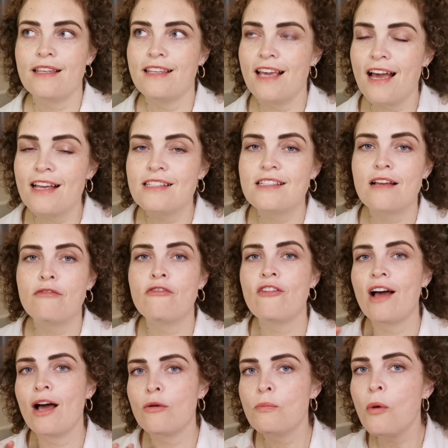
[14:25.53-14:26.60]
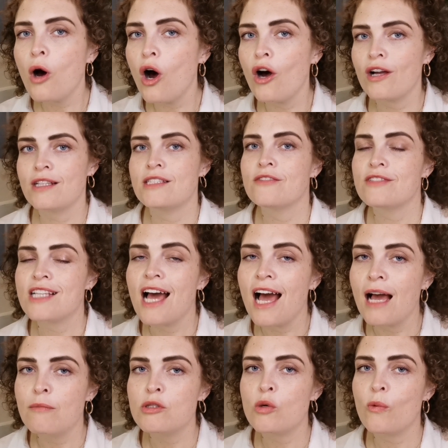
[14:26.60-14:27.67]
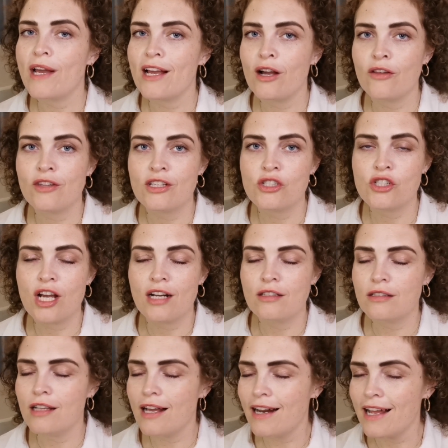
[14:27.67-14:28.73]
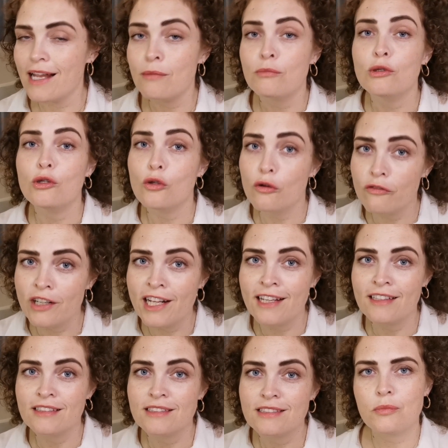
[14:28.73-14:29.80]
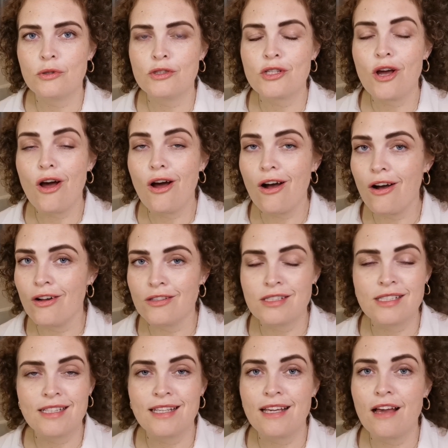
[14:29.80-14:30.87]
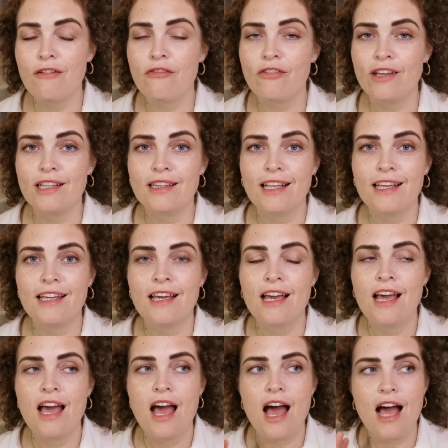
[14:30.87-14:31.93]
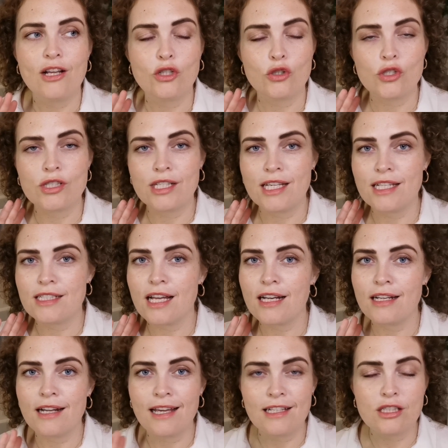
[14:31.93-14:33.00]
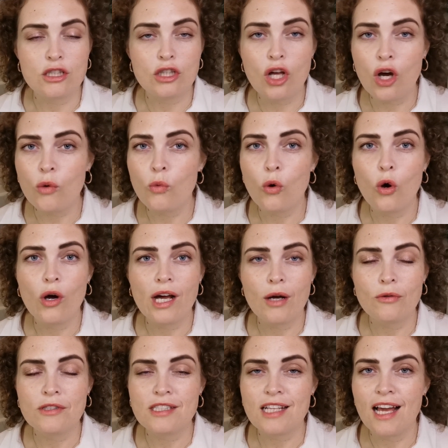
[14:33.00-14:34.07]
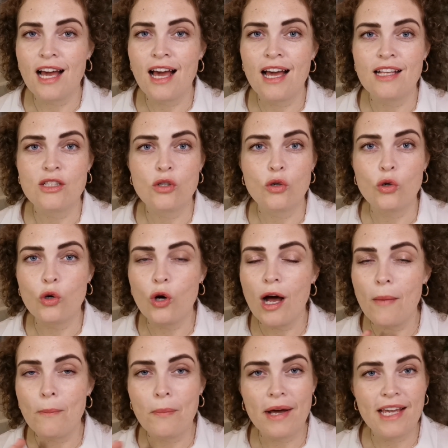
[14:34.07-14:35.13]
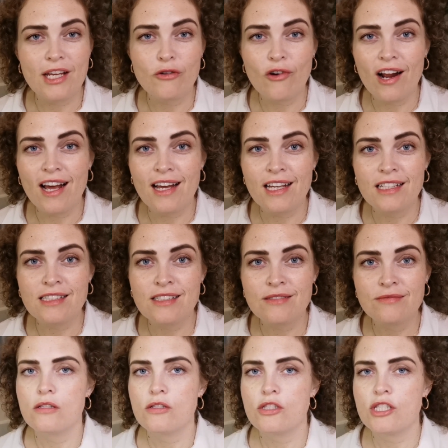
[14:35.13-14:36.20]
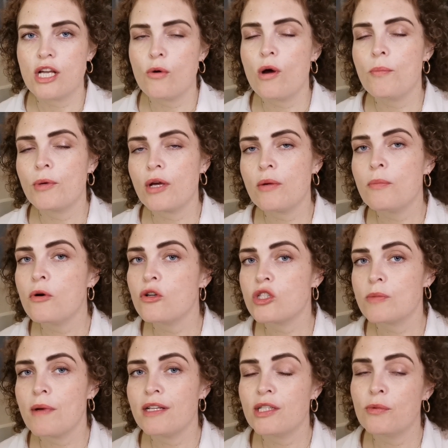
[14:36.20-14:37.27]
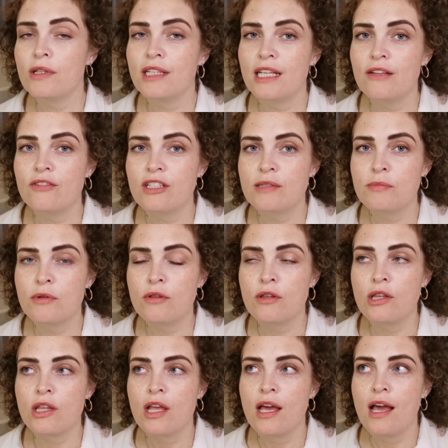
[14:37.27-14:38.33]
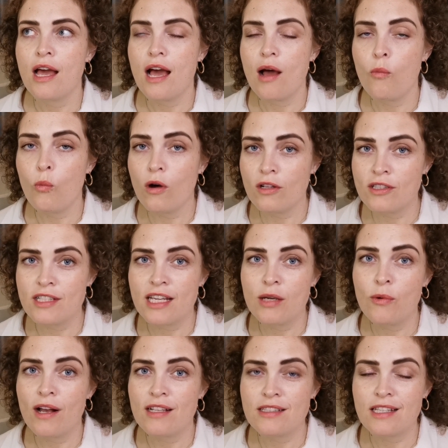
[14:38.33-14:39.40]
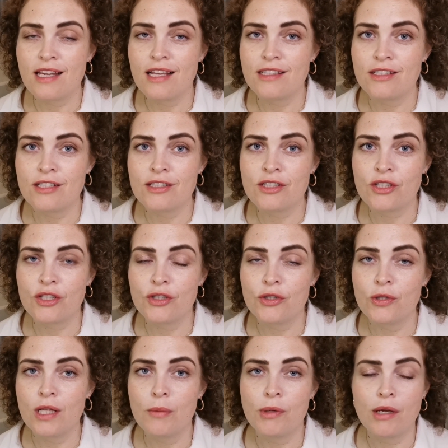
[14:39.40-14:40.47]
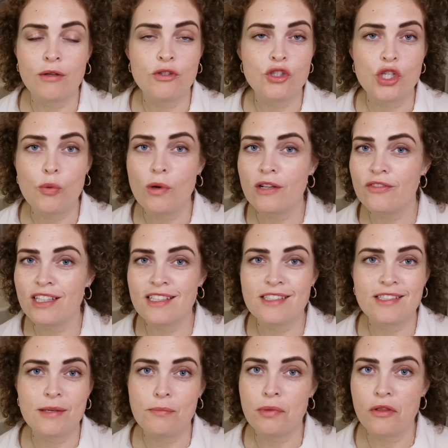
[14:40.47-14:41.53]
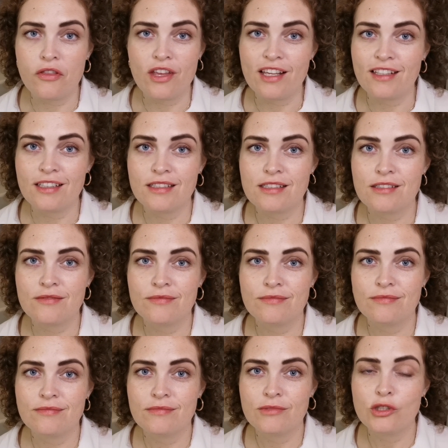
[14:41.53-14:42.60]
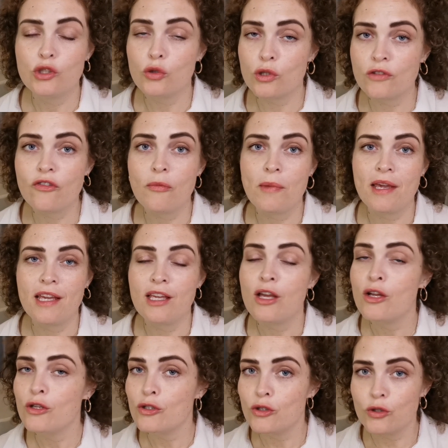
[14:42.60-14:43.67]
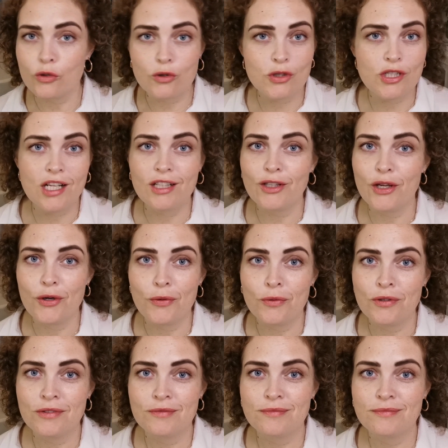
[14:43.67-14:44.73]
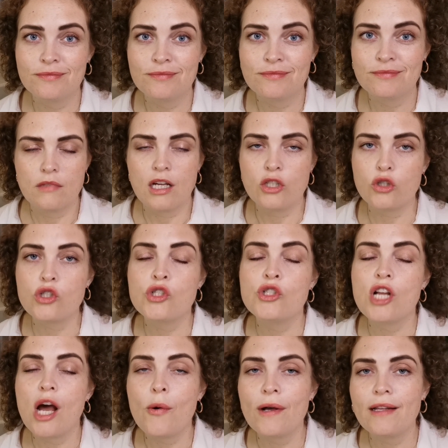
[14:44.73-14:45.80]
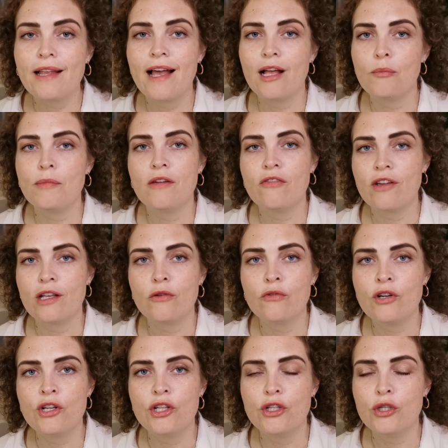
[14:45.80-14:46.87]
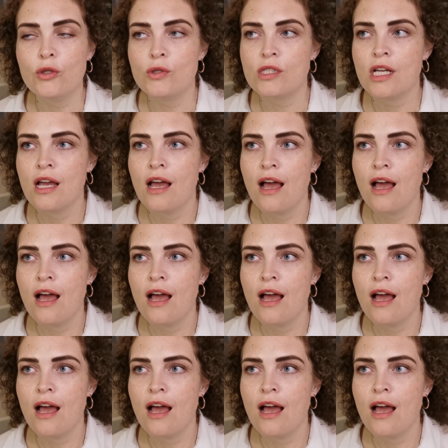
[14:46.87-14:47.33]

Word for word: Yes, I've found pockets of time to work on this channel and I am loving it. But honestly, I feel like I just need a nice long walk outside or a bike ride. So I'm going to book some annual leave this month and one day whilst the kids are at school, I'm going to do one of these simple things. Just for me, just alone. I just know it'll help me feel renewed